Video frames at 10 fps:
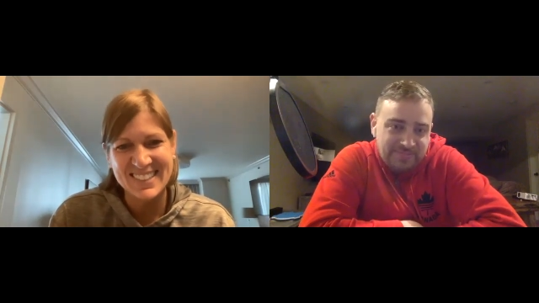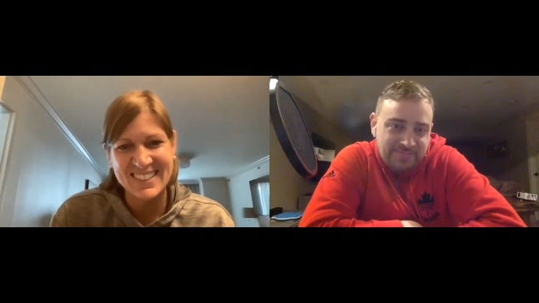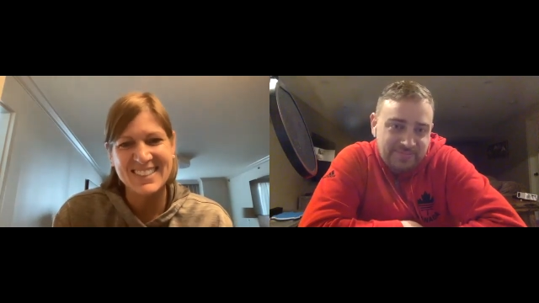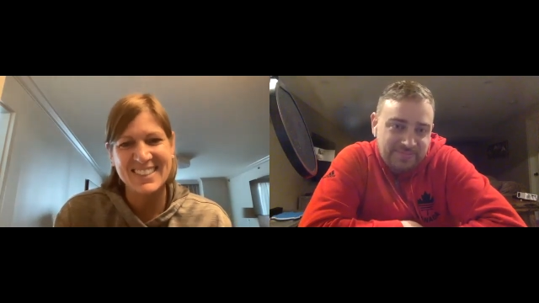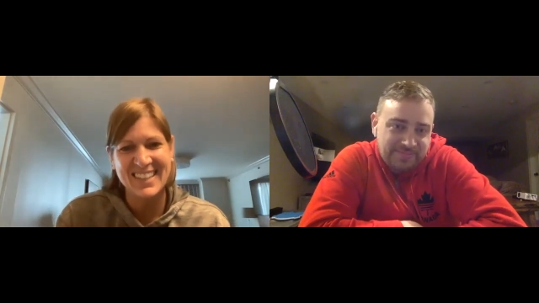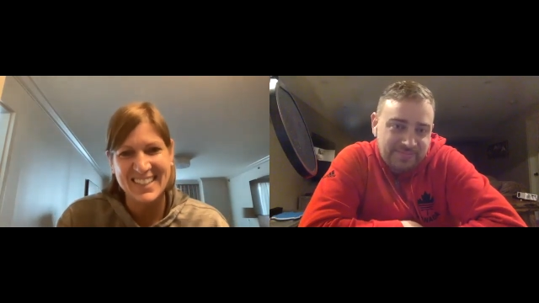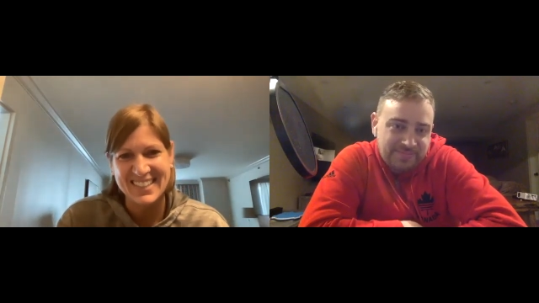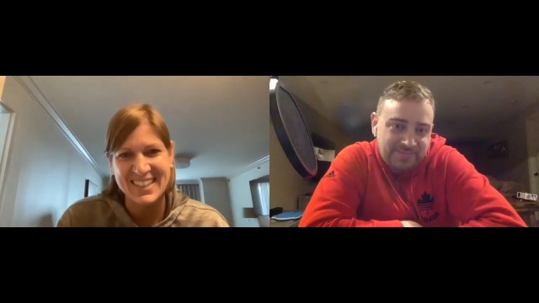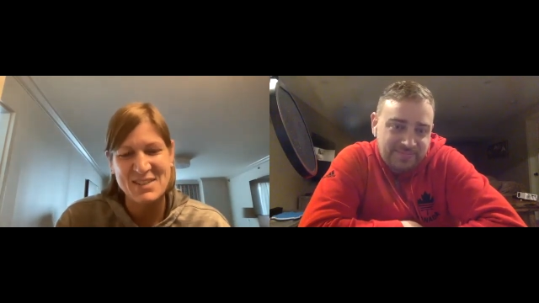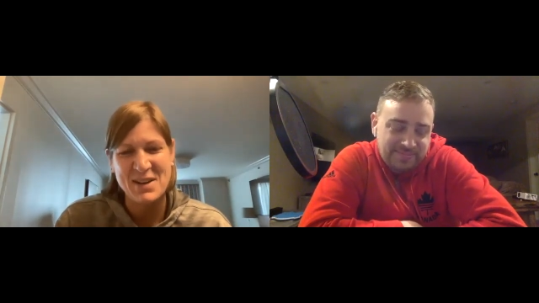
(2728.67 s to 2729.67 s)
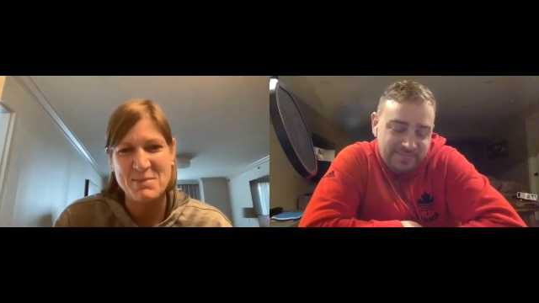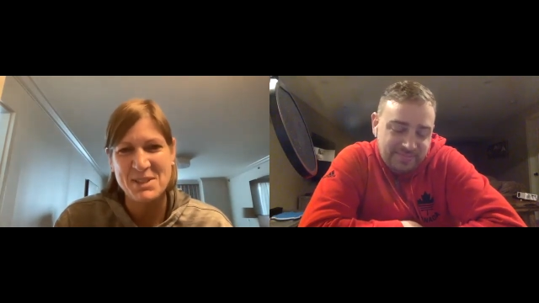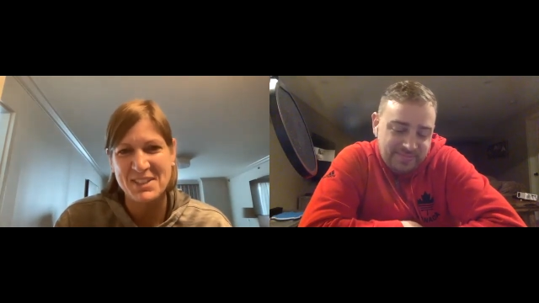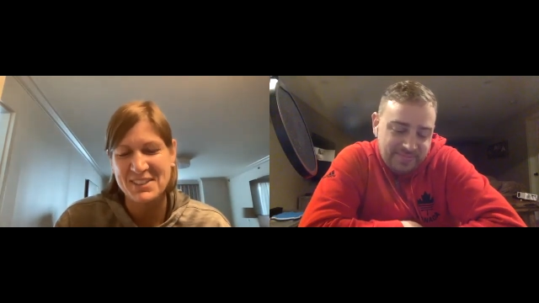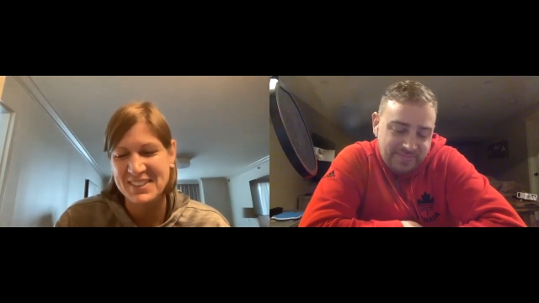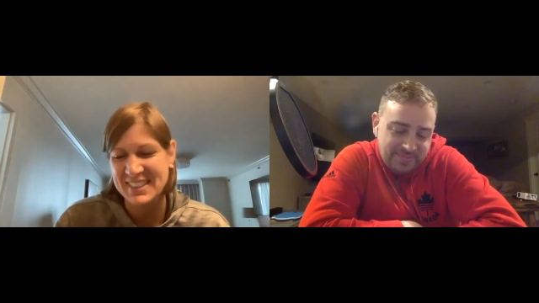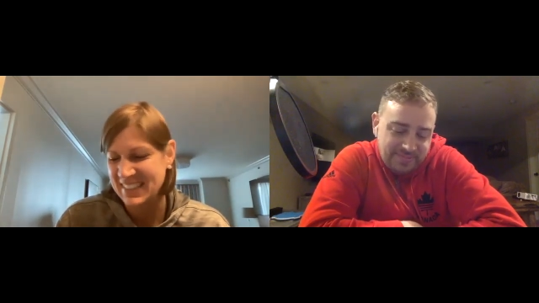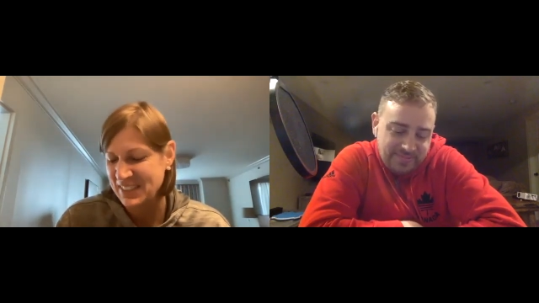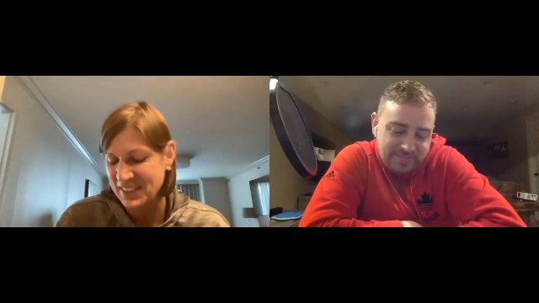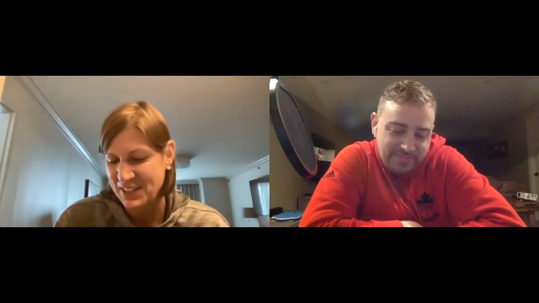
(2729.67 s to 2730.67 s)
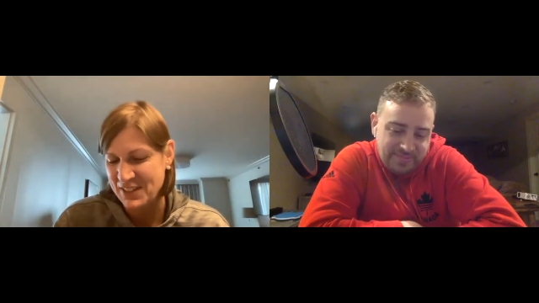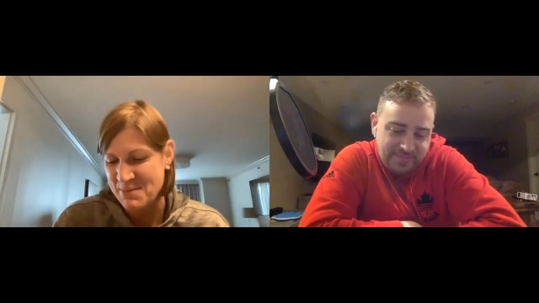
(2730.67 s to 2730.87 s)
Speaker 1: Yeah, yeah, absolutely. Couldn't agree